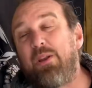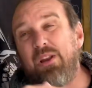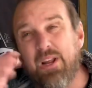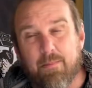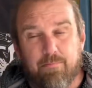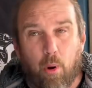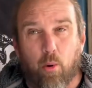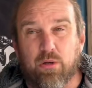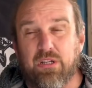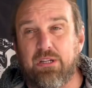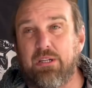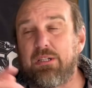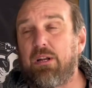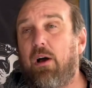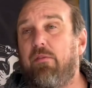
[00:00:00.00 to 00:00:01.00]
they get boxes
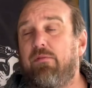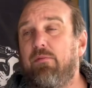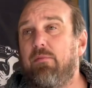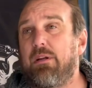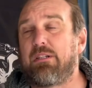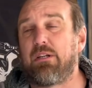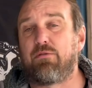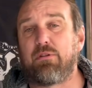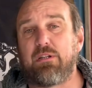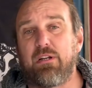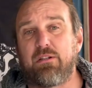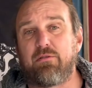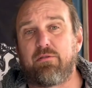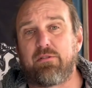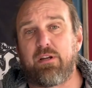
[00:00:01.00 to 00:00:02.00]
of stuff, etc,
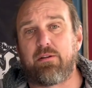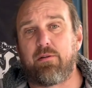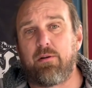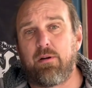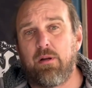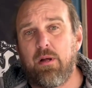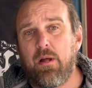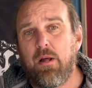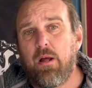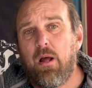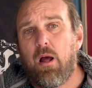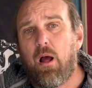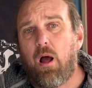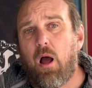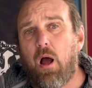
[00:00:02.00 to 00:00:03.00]
etc, et cetera.
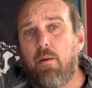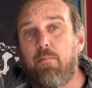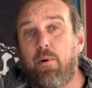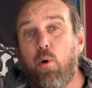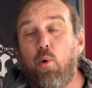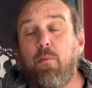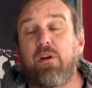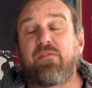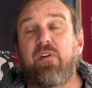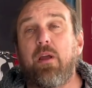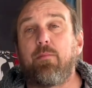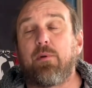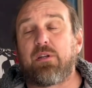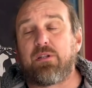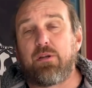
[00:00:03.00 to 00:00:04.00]
Um, but Almost
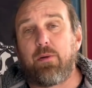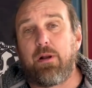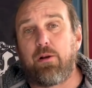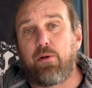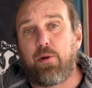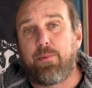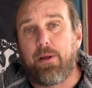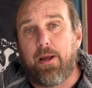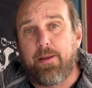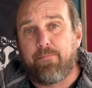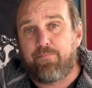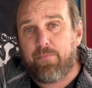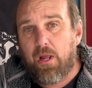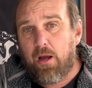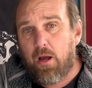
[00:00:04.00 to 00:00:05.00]
Famous New England I P A.
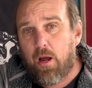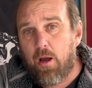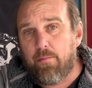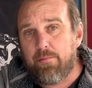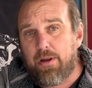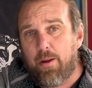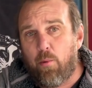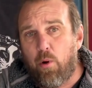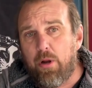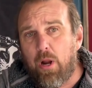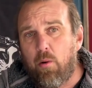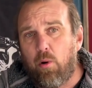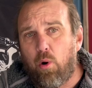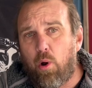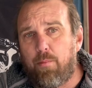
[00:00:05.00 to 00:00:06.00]
Um, now I
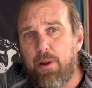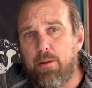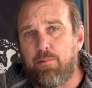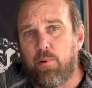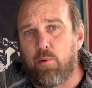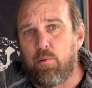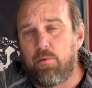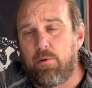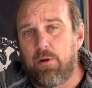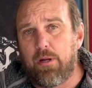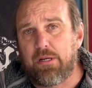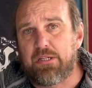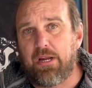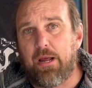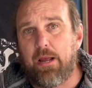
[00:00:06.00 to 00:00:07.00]
know a lot of people
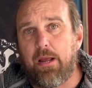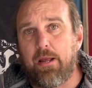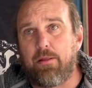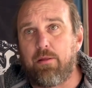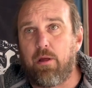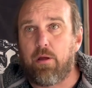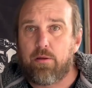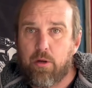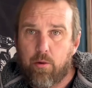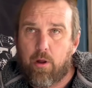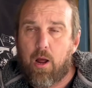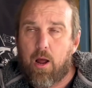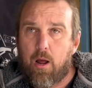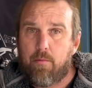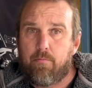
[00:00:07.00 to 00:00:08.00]
are saying that
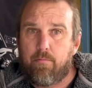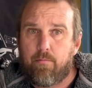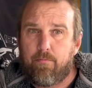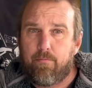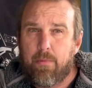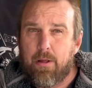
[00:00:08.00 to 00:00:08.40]
um,